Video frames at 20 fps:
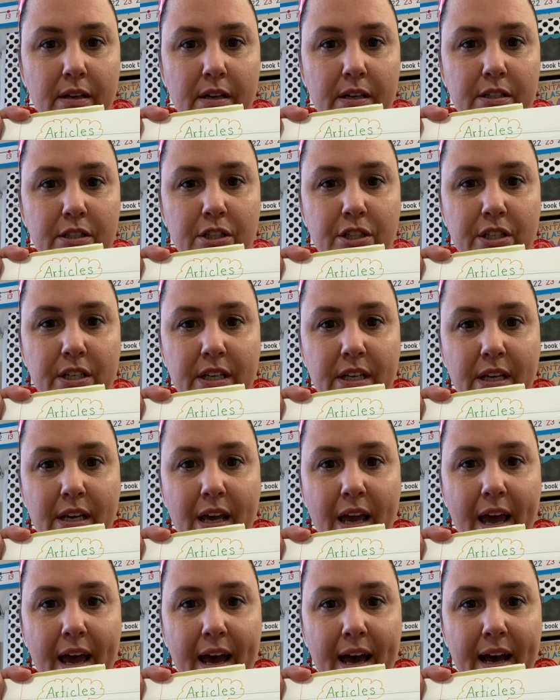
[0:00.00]
She
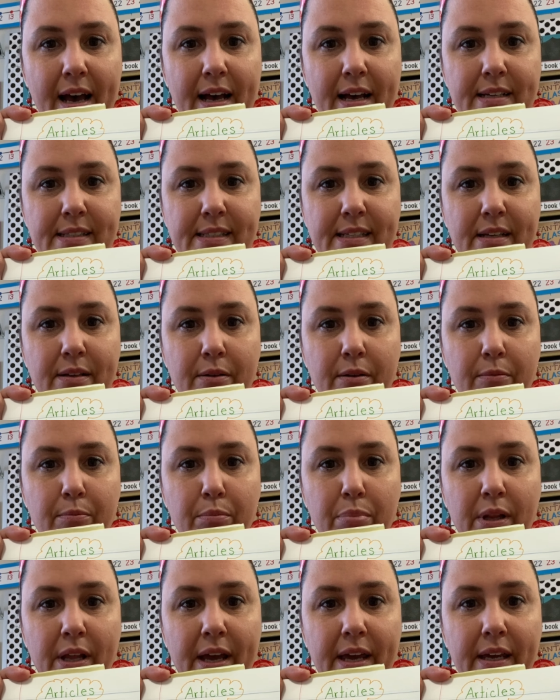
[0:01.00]
has
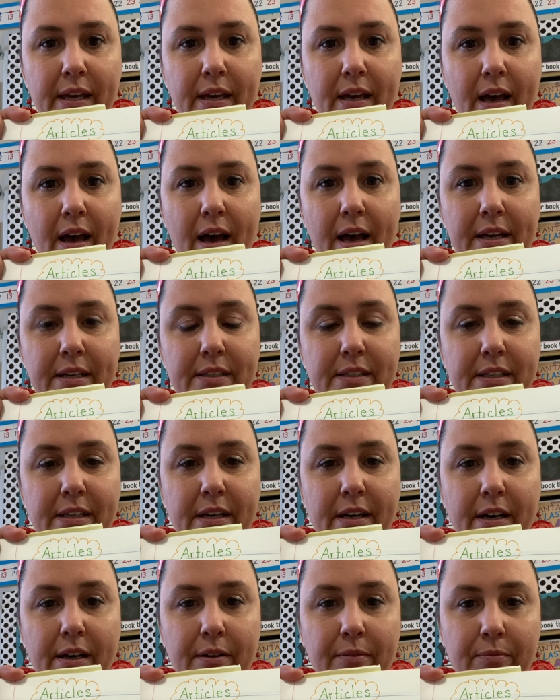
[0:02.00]
blank
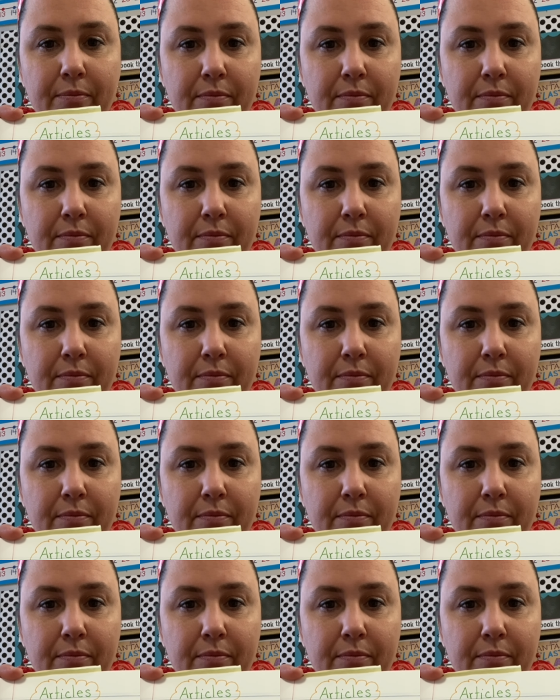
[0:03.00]
idea.